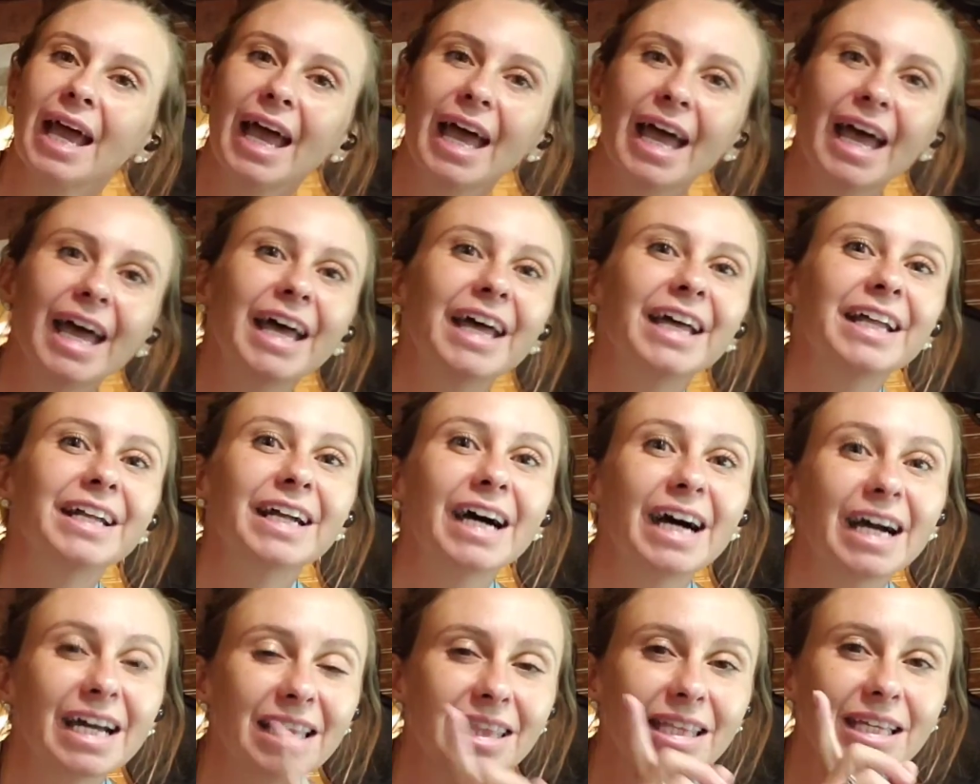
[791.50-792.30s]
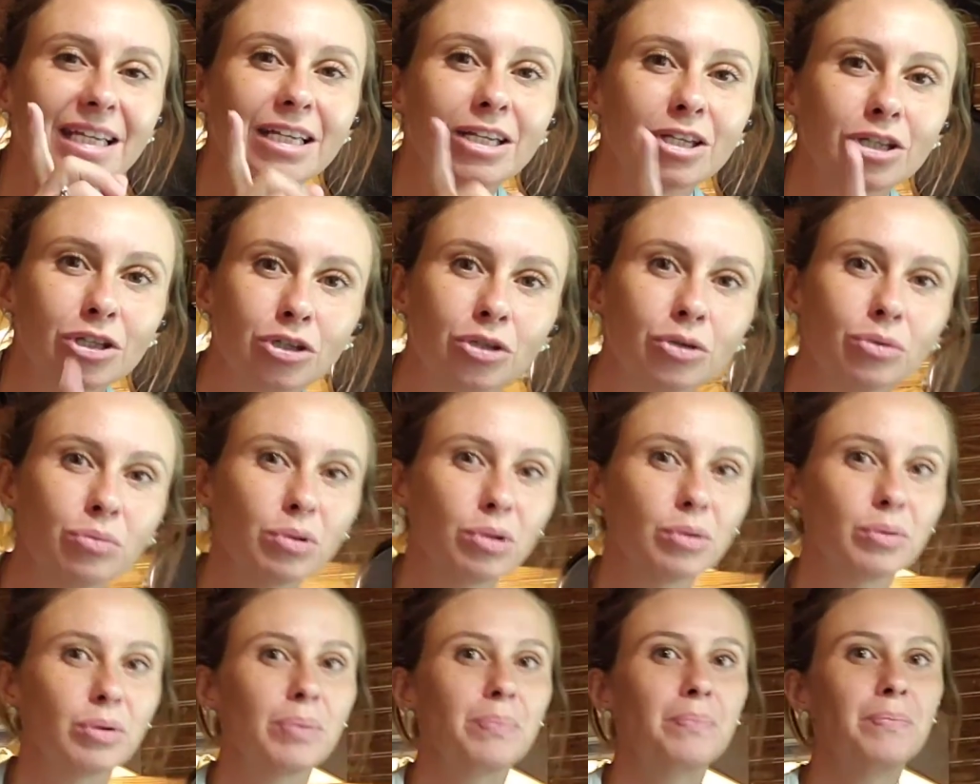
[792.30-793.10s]
And I think you
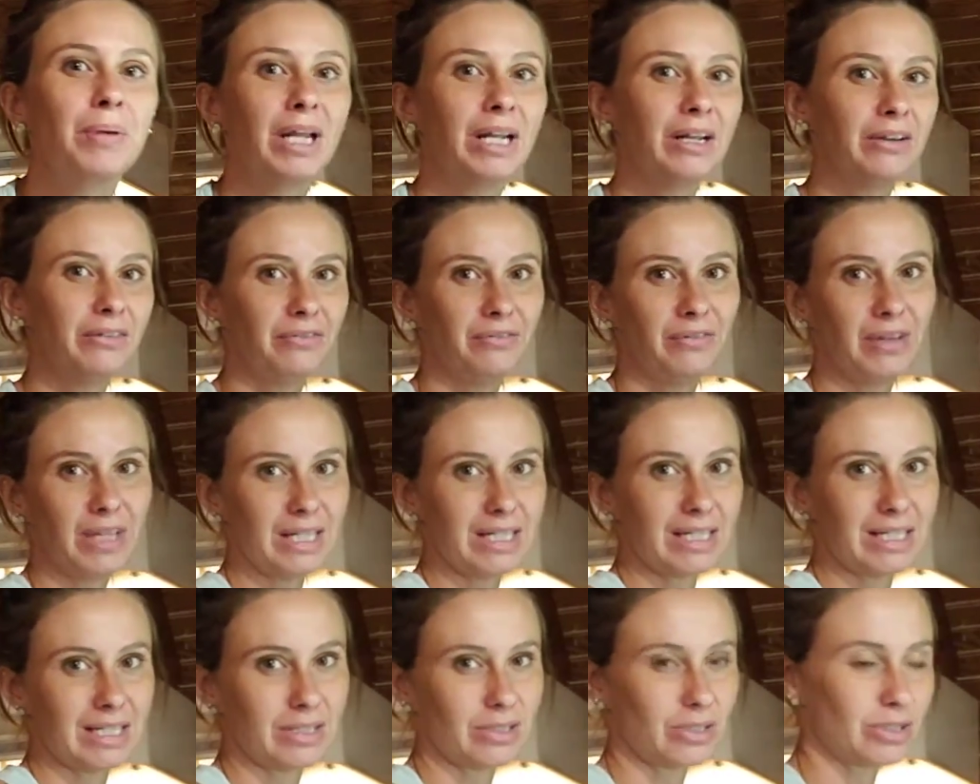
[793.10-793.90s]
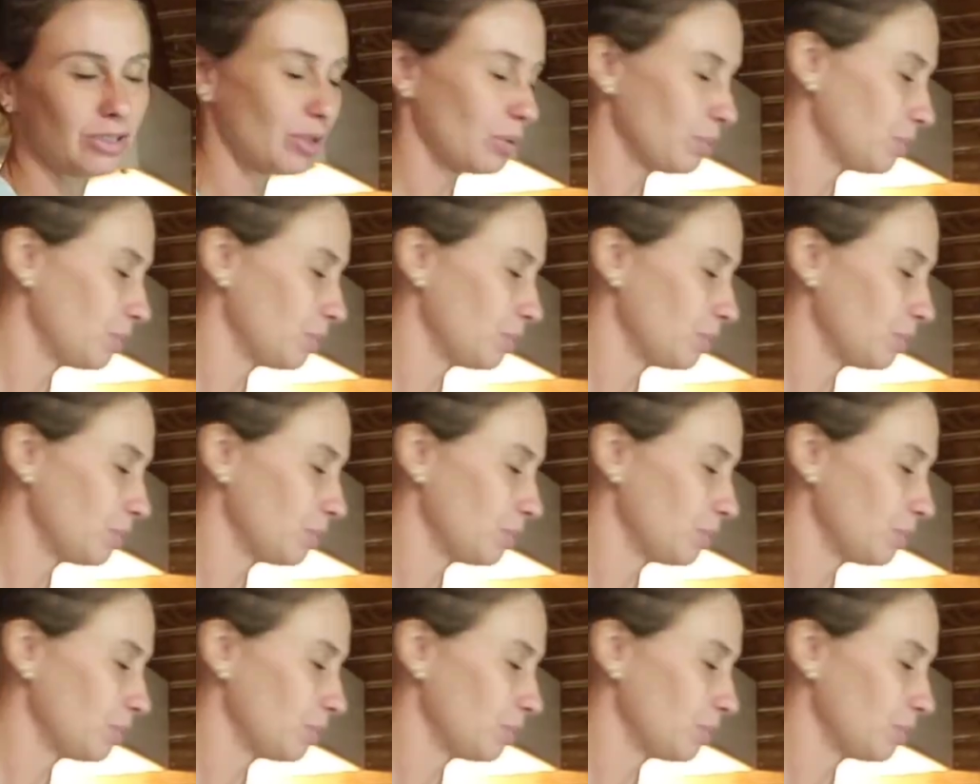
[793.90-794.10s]
will benefit in so